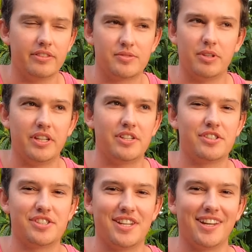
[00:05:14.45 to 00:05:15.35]
It's really
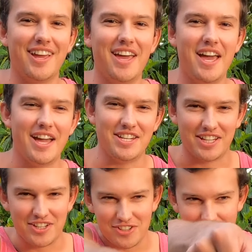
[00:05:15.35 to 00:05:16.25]
interesting, and you
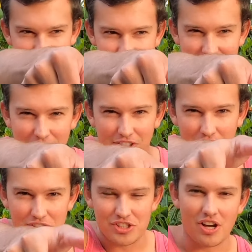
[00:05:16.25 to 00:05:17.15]
can usually just get a
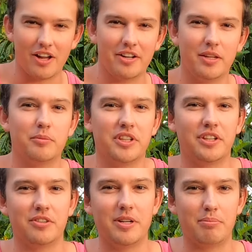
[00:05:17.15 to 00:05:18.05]
good shot on them with the
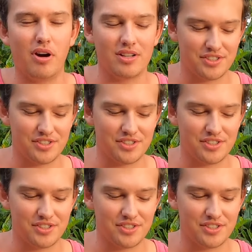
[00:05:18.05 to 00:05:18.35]
3-prong.